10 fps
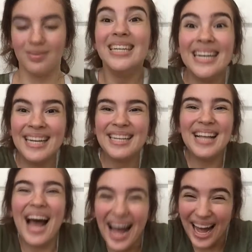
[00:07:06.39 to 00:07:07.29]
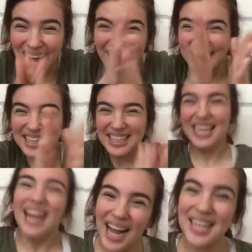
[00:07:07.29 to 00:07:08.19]

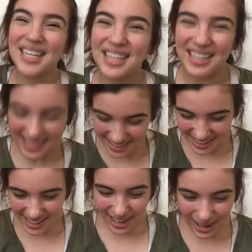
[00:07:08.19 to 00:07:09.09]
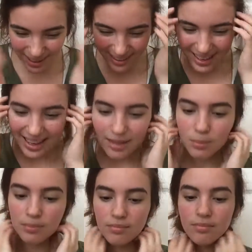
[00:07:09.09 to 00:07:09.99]
I did it. Okay.
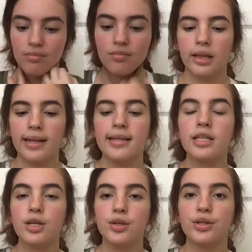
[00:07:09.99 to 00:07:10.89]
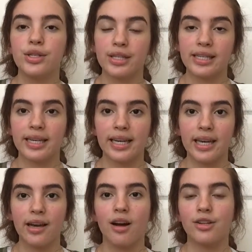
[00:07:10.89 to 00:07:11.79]
Let's use your
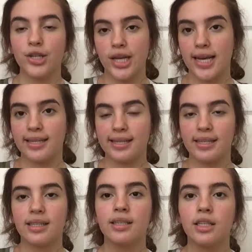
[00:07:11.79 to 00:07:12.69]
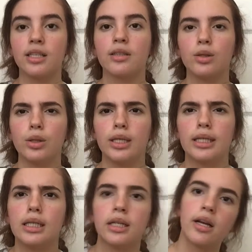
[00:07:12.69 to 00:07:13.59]
Slinky on your desks to
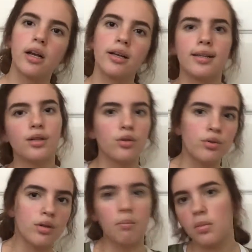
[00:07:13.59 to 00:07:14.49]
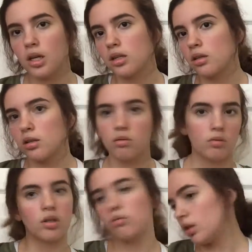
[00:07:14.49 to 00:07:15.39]
do something.
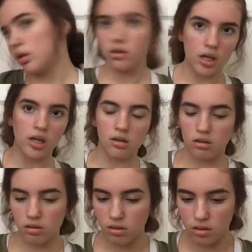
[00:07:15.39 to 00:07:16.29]
What was that?